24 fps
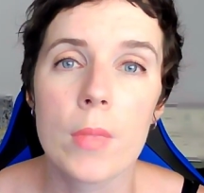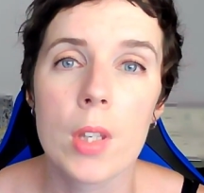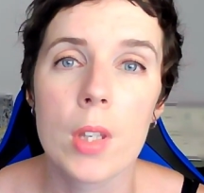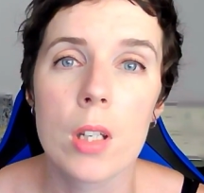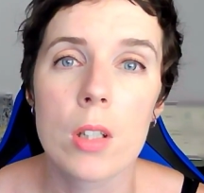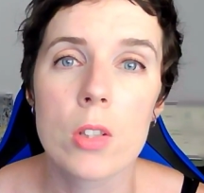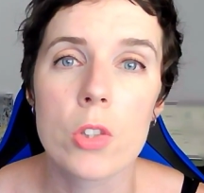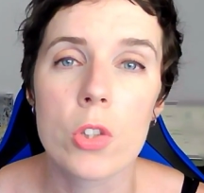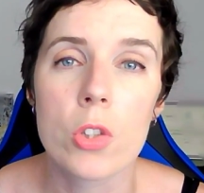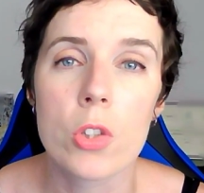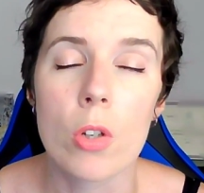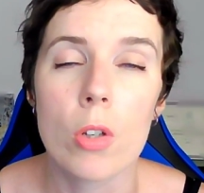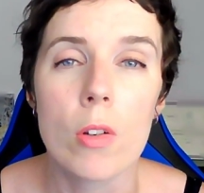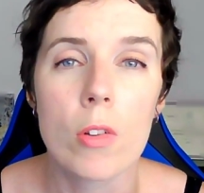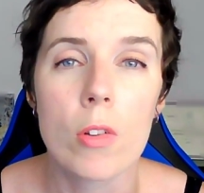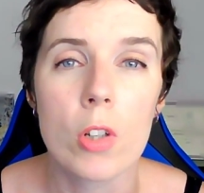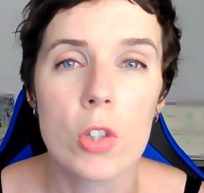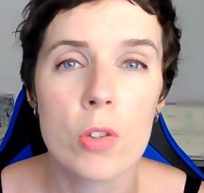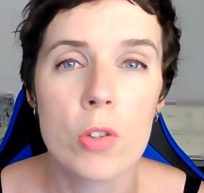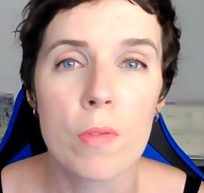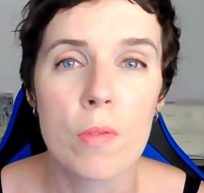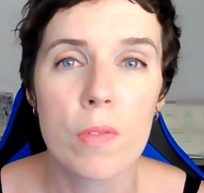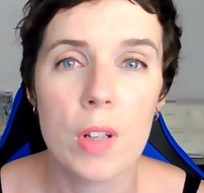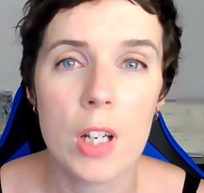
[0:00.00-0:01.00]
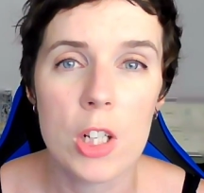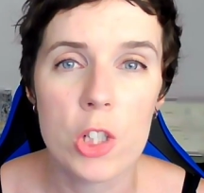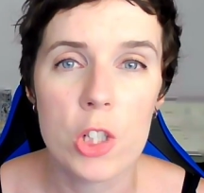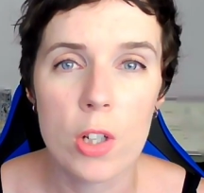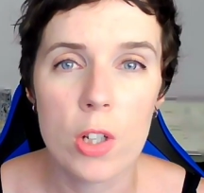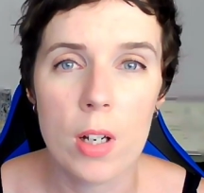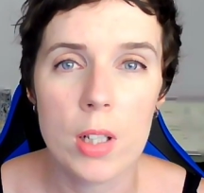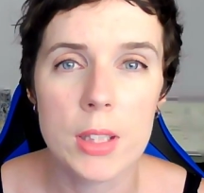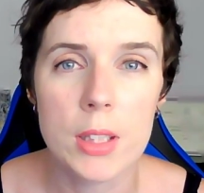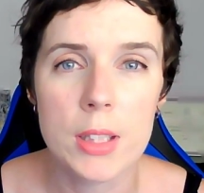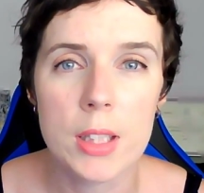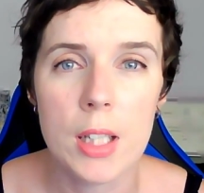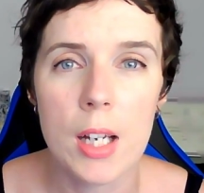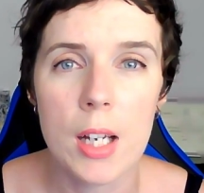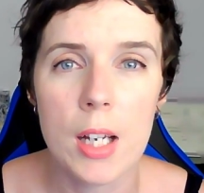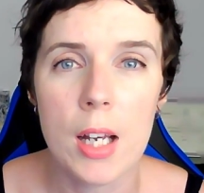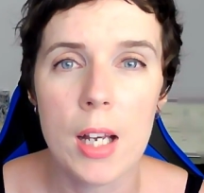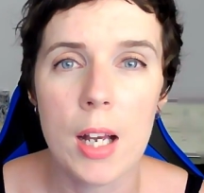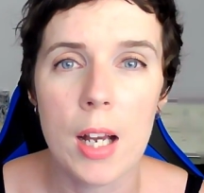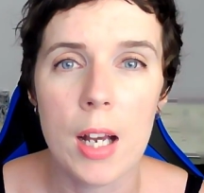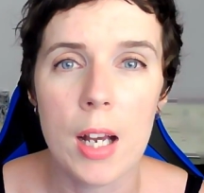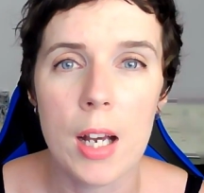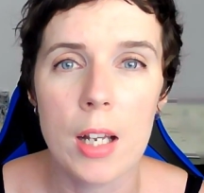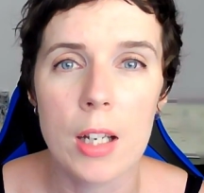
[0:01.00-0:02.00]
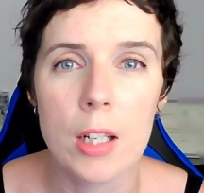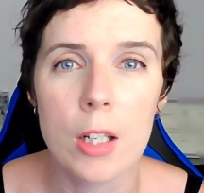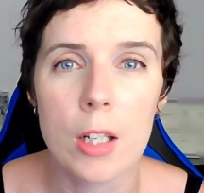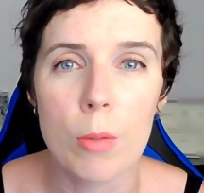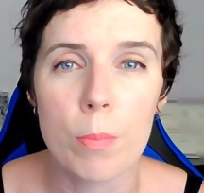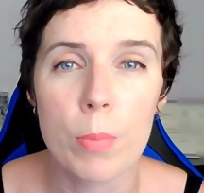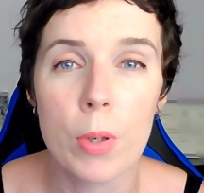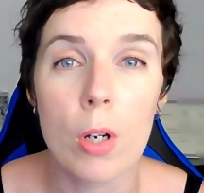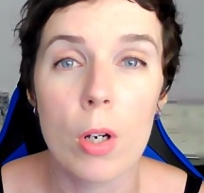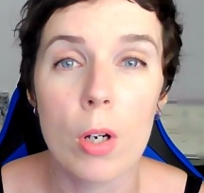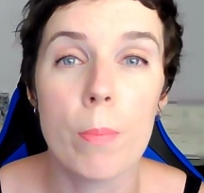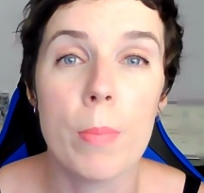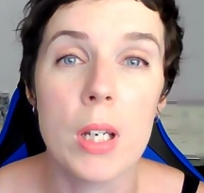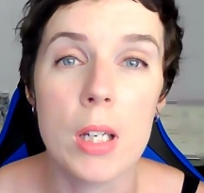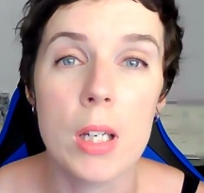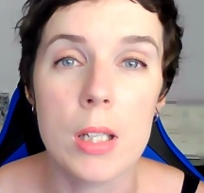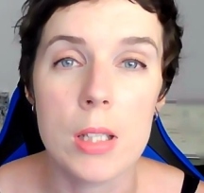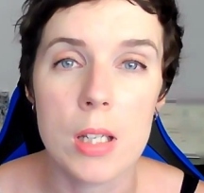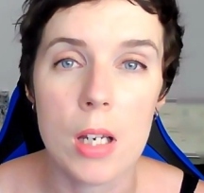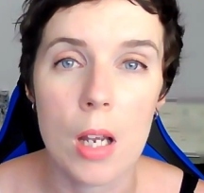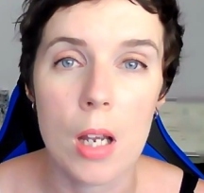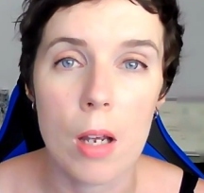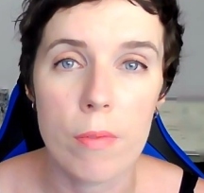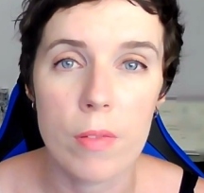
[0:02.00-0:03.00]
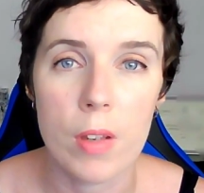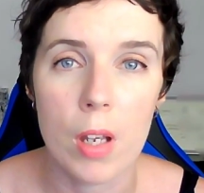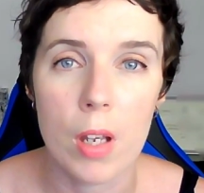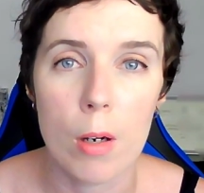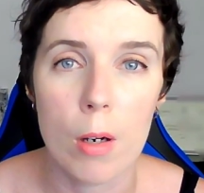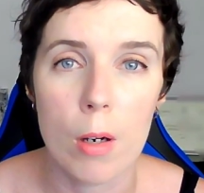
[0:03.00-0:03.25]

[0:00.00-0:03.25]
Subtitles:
So you've got some flashcards there, and I'll put a PDF there